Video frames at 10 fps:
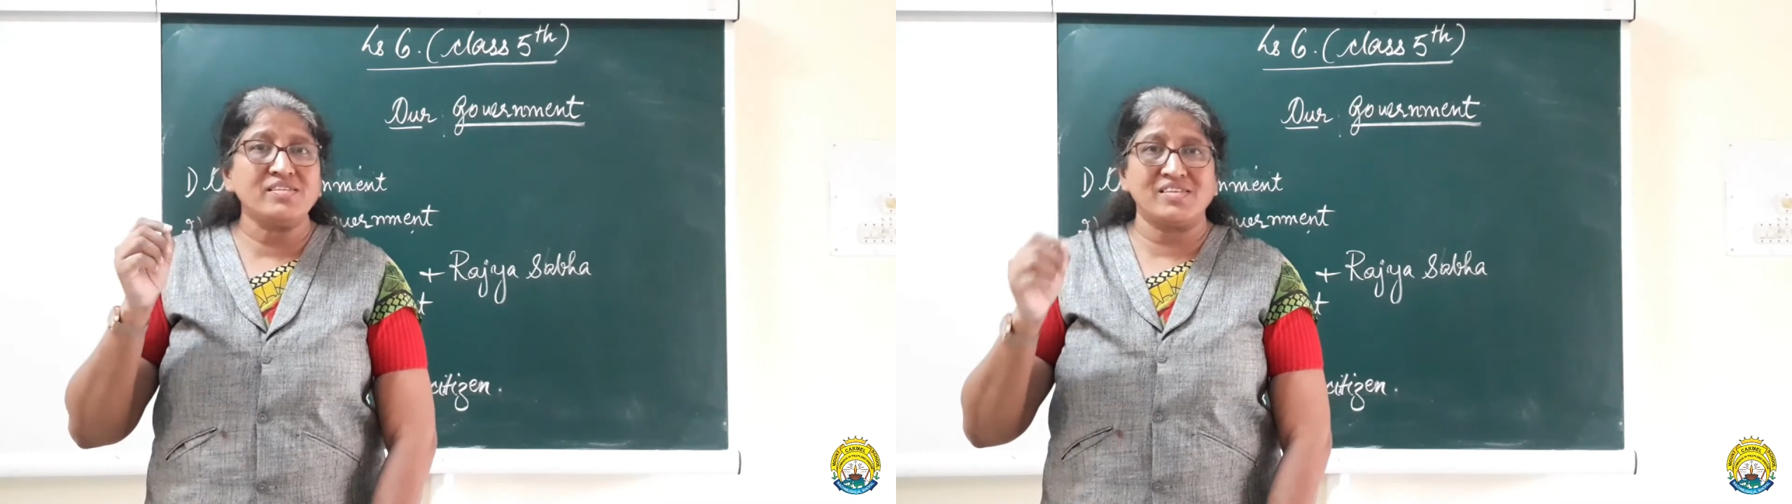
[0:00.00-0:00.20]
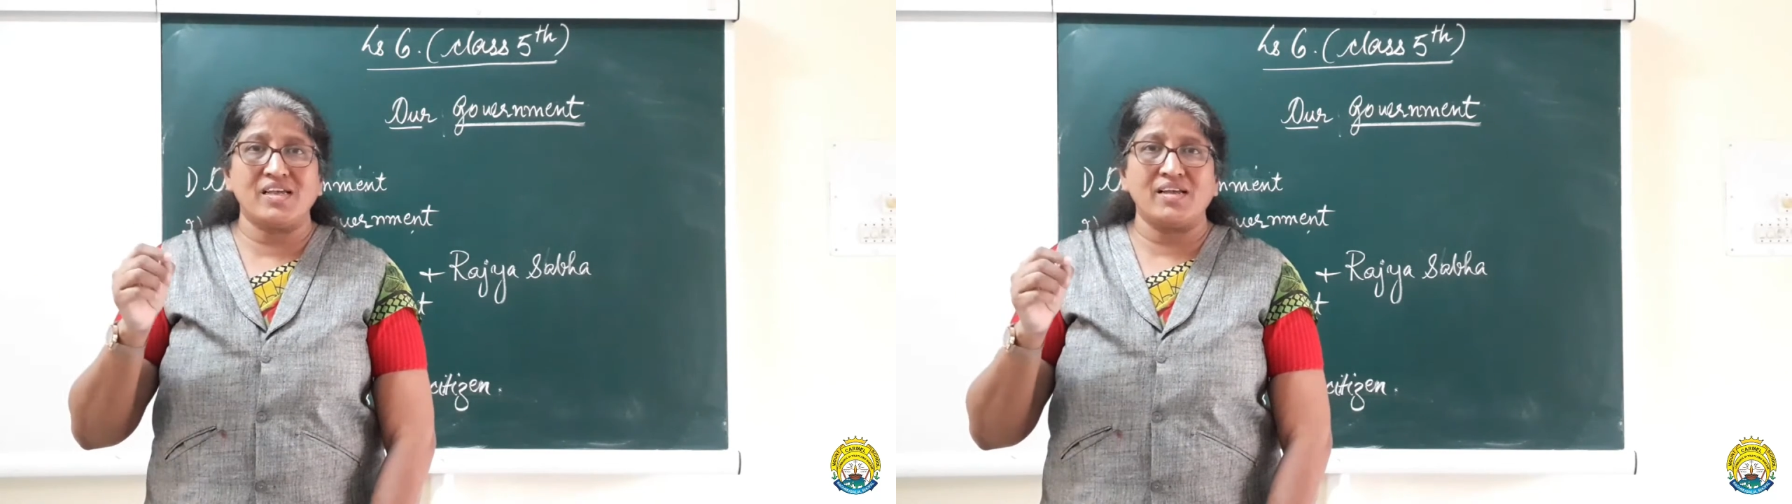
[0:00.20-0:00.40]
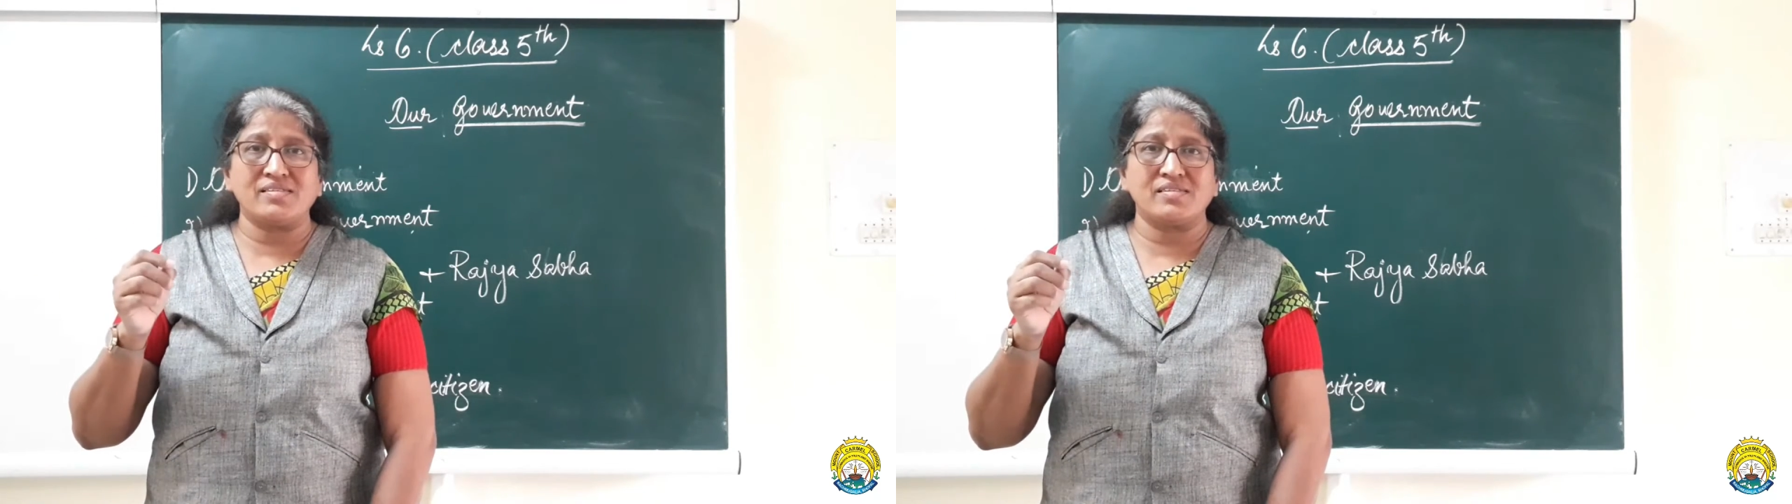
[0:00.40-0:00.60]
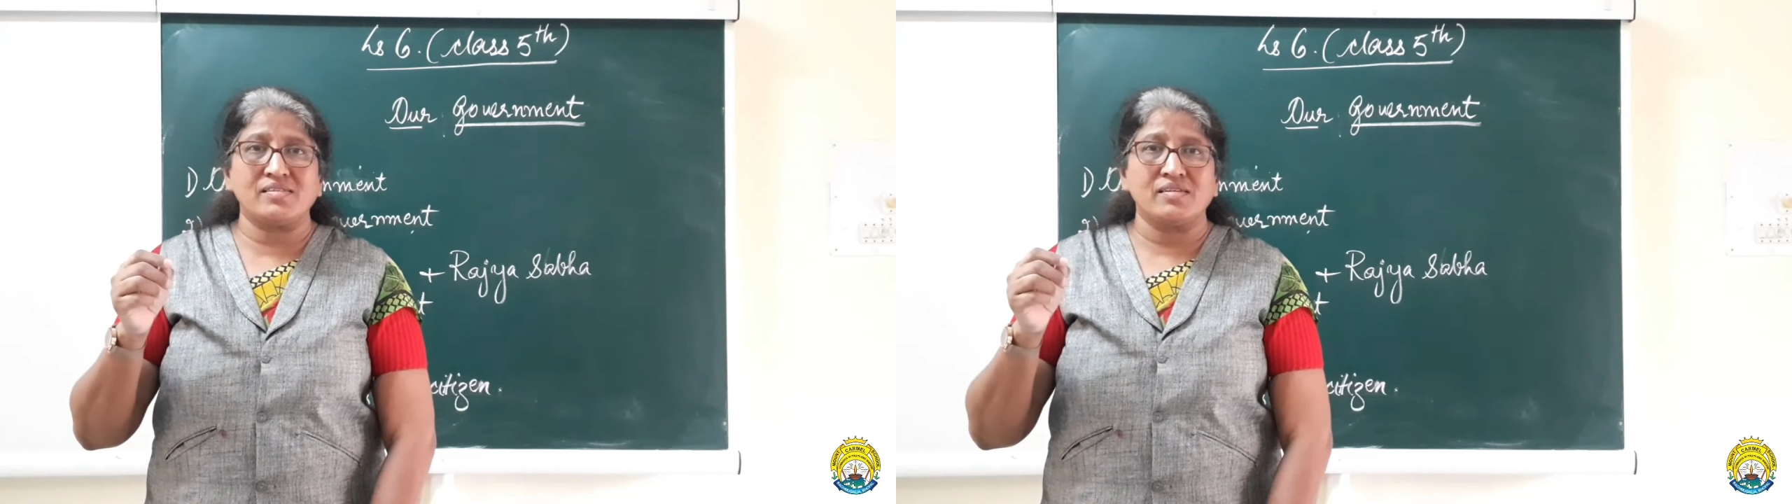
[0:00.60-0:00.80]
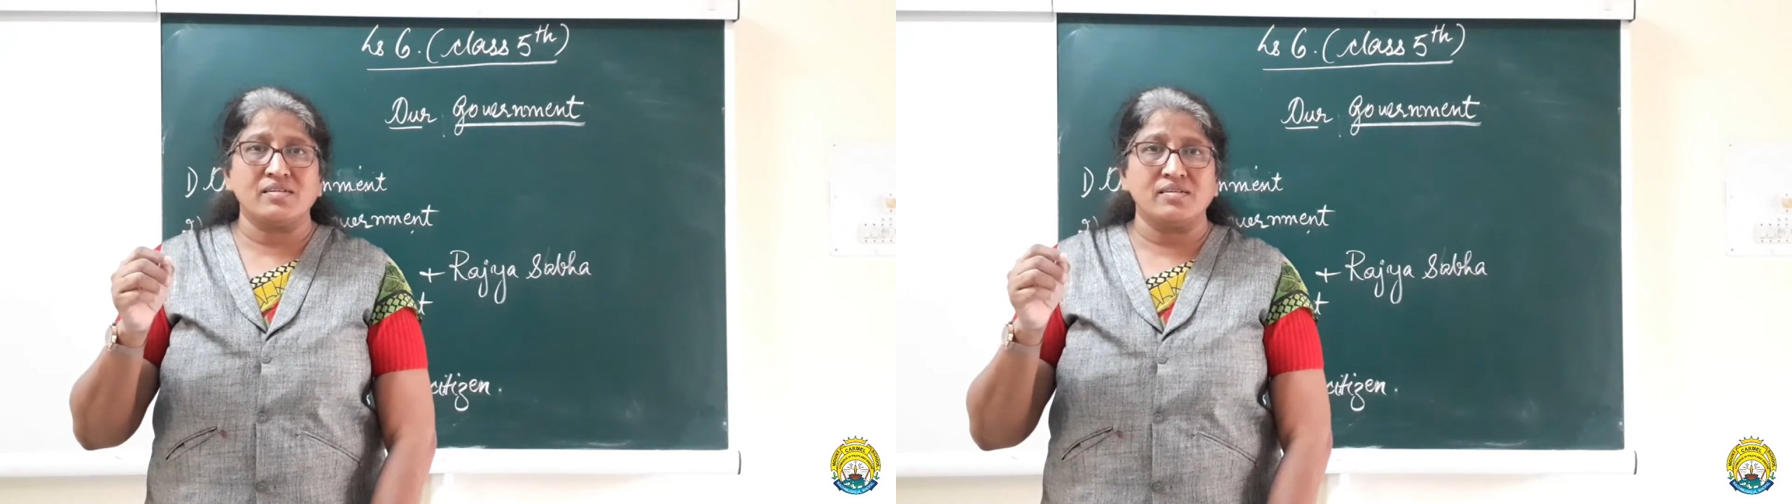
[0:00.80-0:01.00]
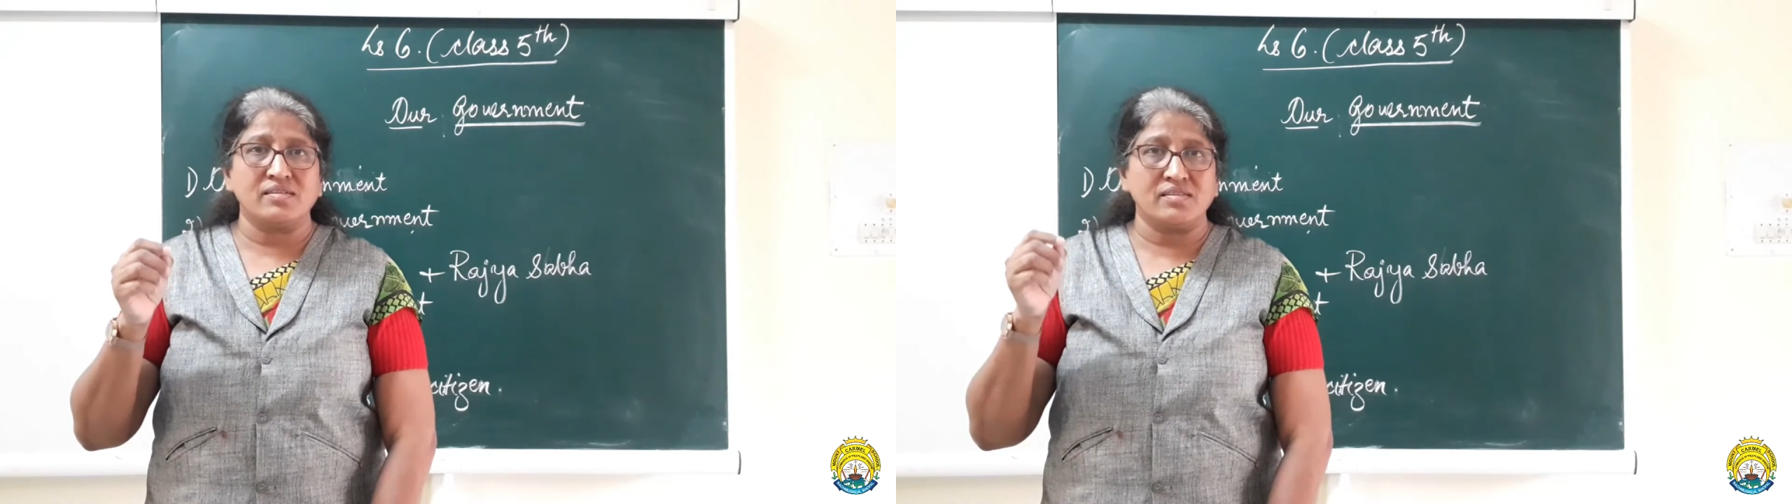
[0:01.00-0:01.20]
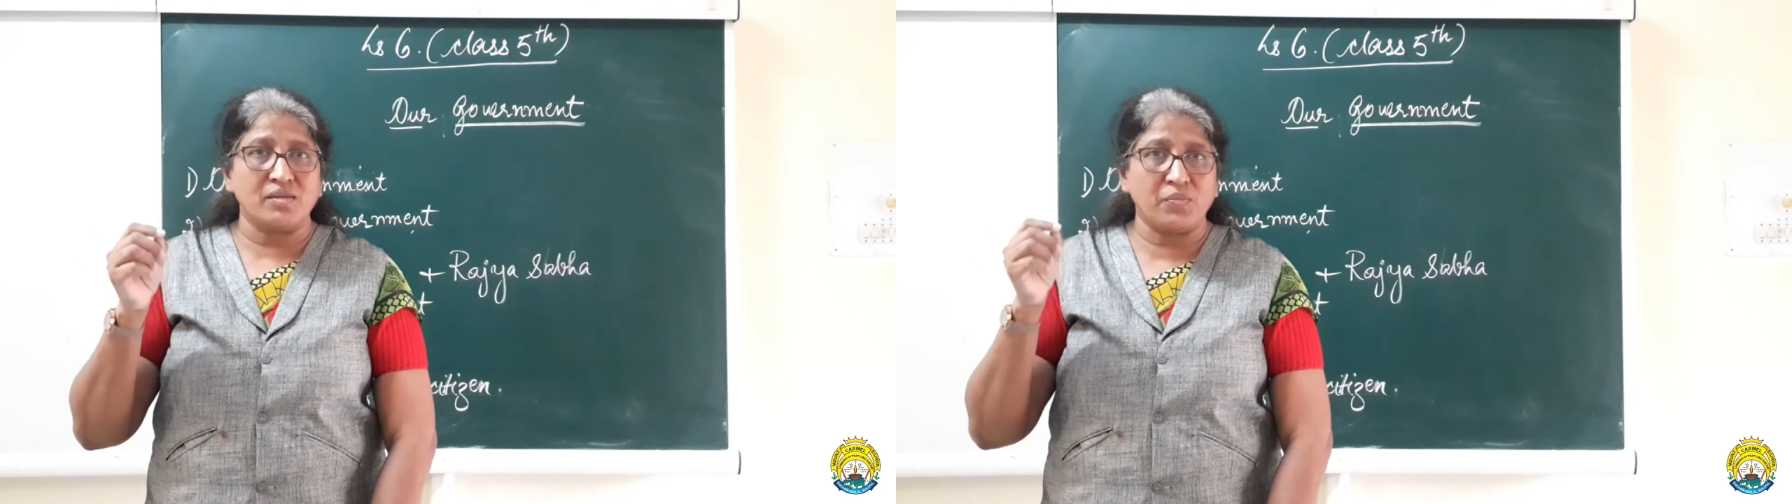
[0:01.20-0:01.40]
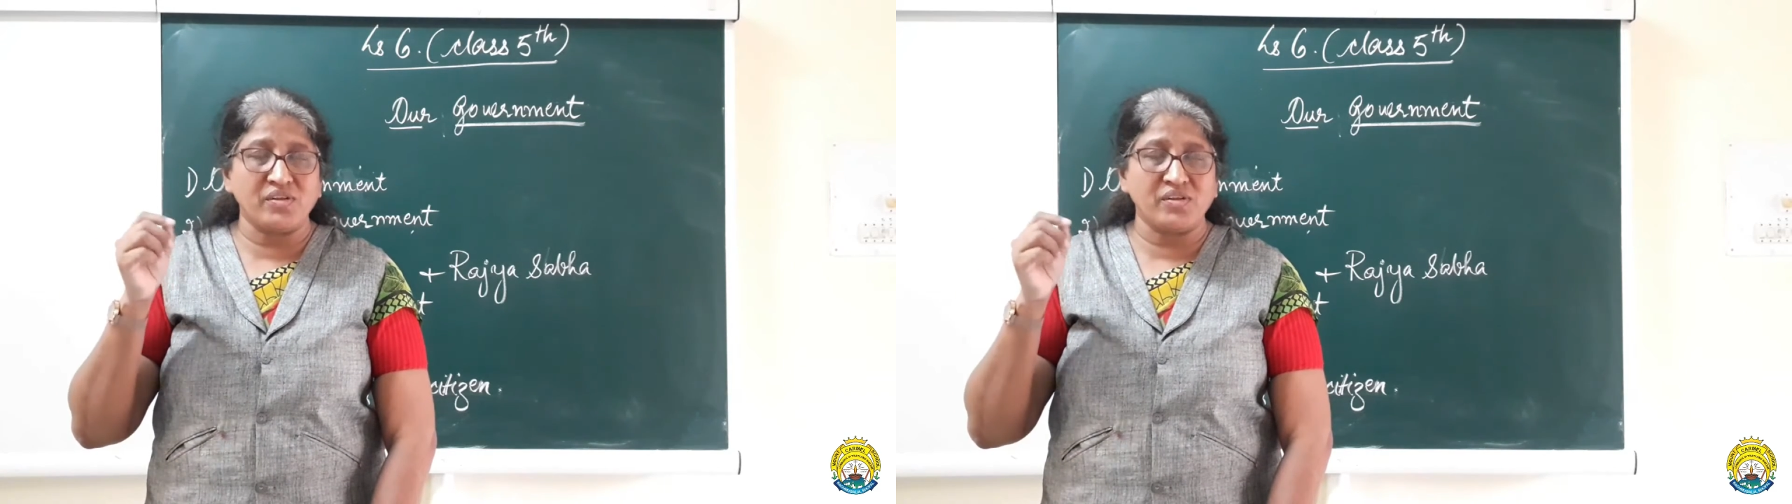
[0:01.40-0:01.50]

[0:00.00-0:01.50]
state, the